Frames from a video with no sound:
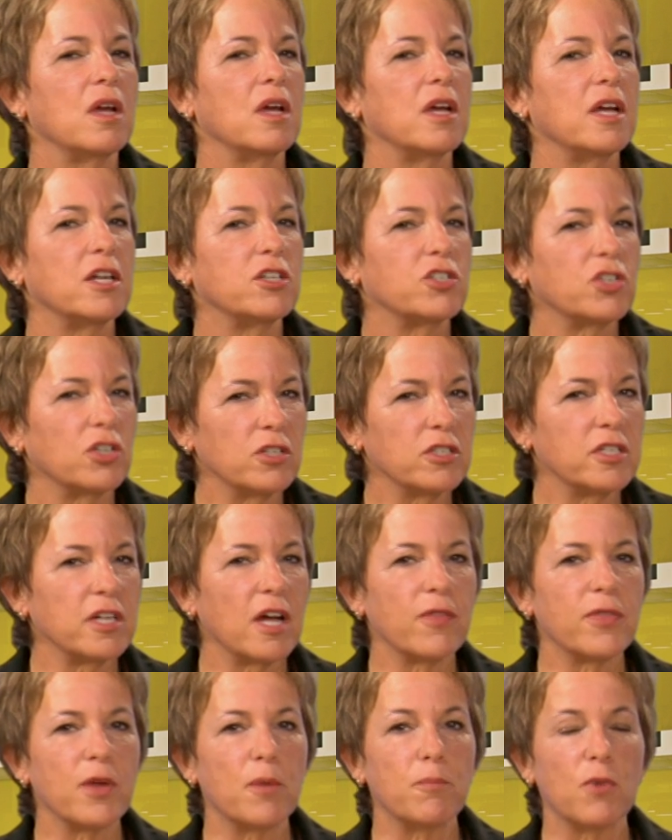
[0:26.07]
It turns
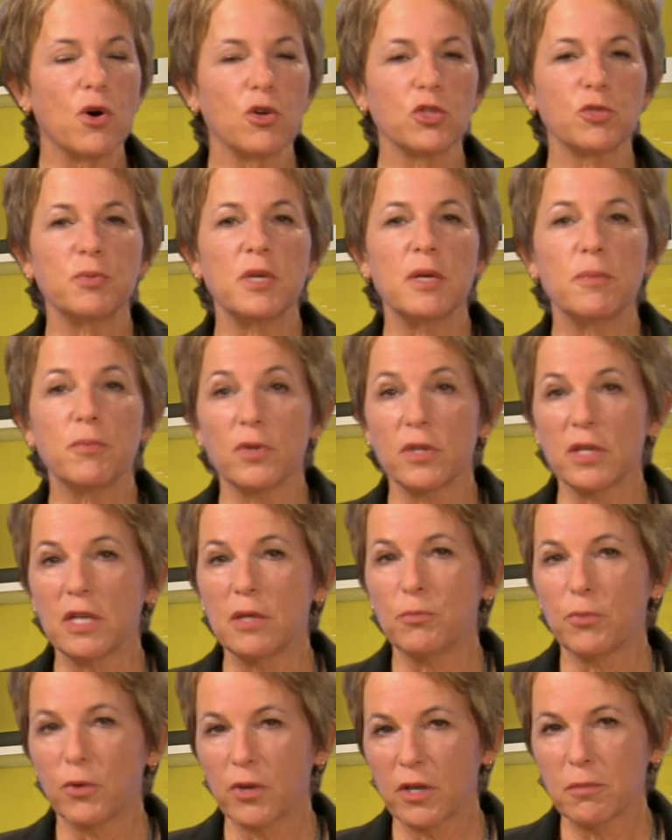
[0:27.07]
out that most people
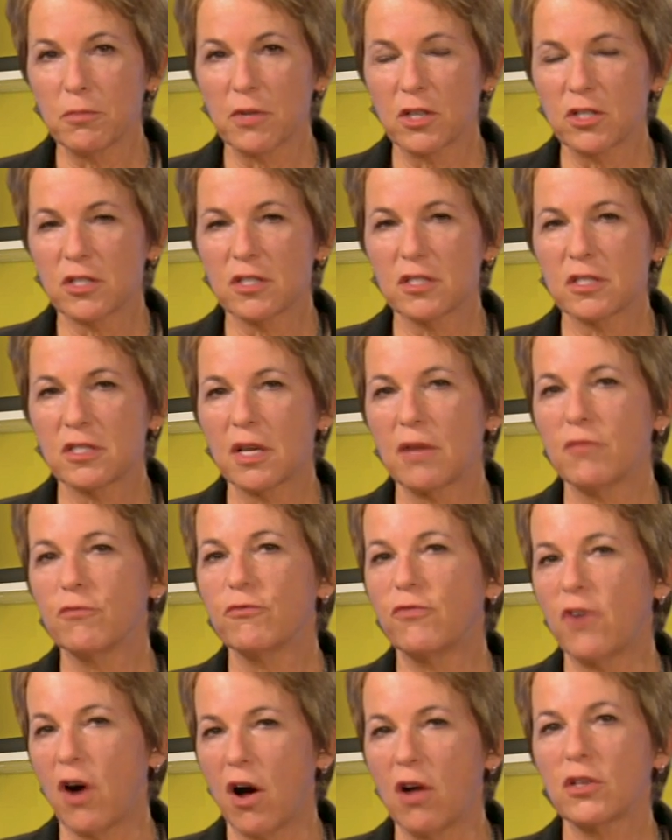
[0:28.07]
eat pretty much the same
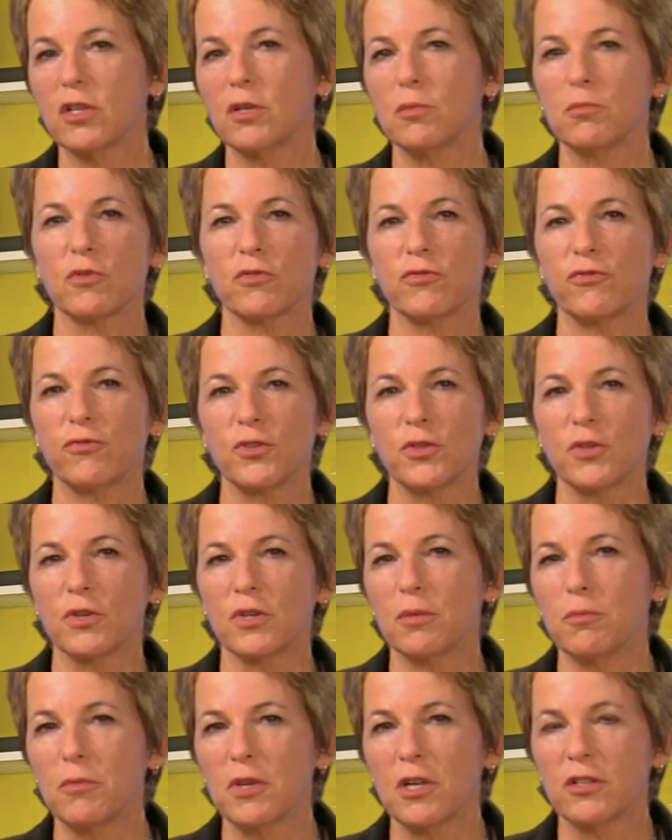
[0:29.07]
volume of food
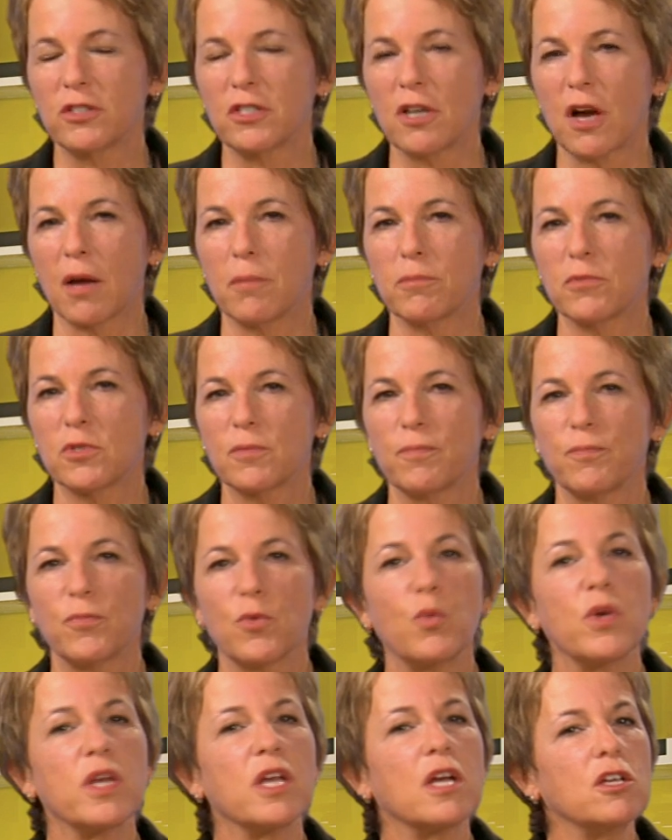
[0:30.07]
at mealtimes.
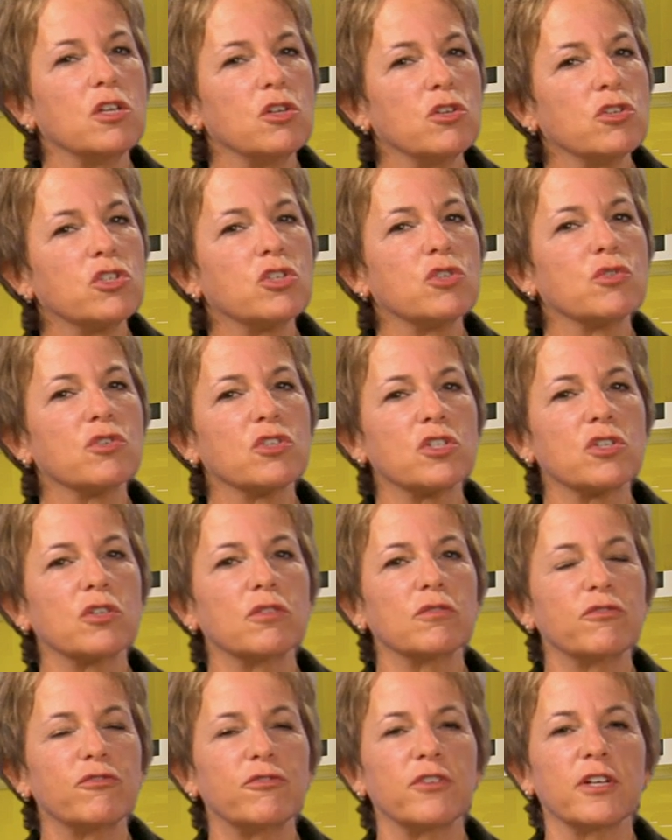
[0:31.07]
We get used to a
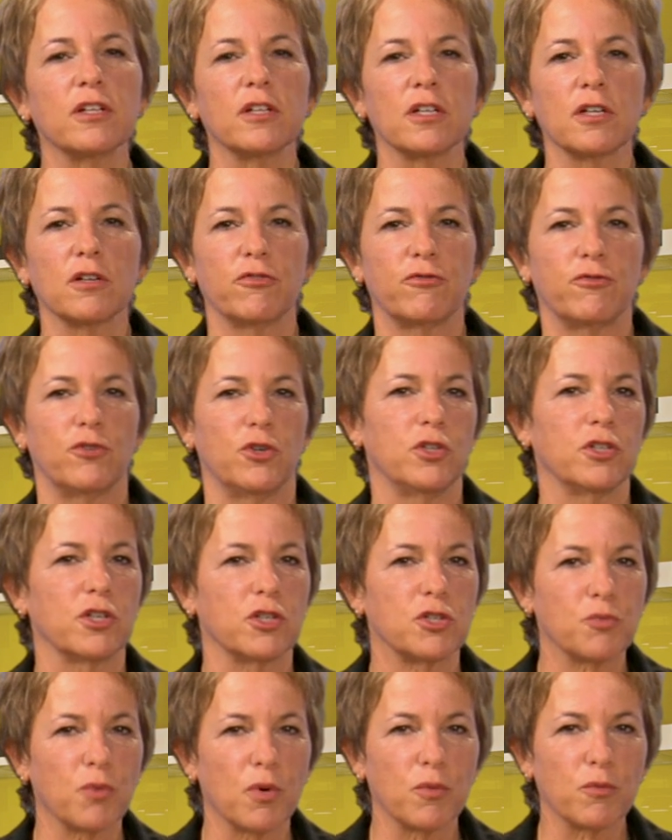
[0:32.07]
certain feeling of
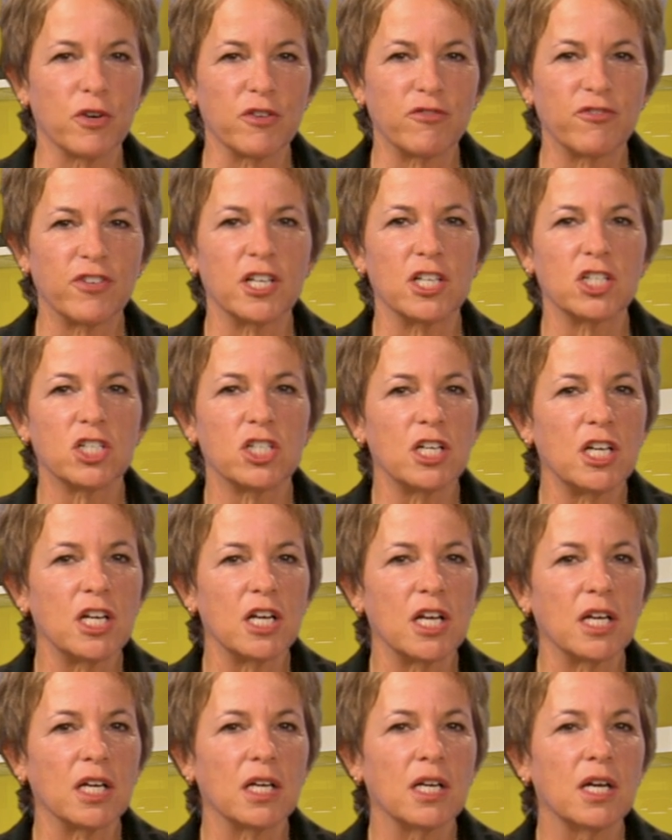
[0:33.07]
fullness when we're finished
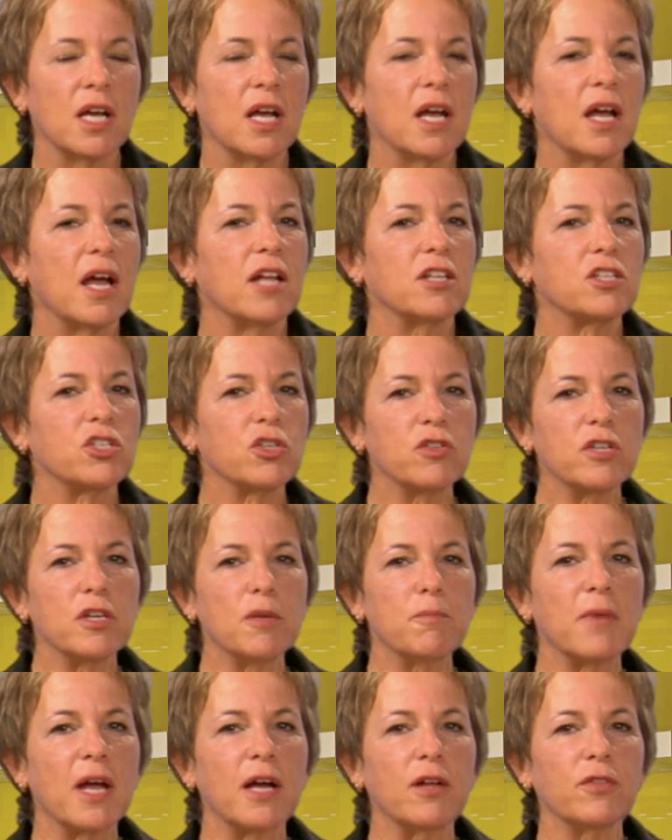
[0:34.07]
eating, and so the
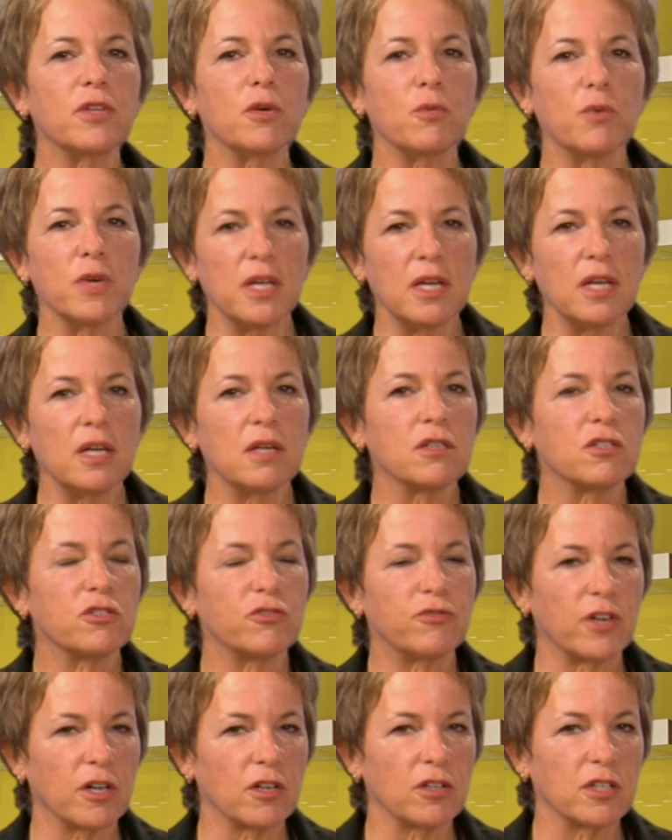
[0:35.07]
amount that we eat is
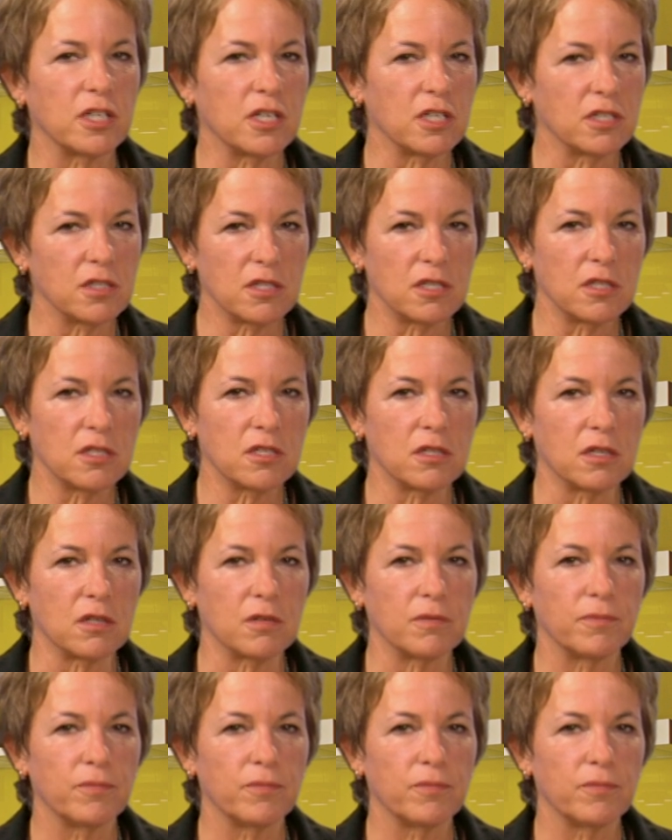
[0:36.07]
fairly consistent.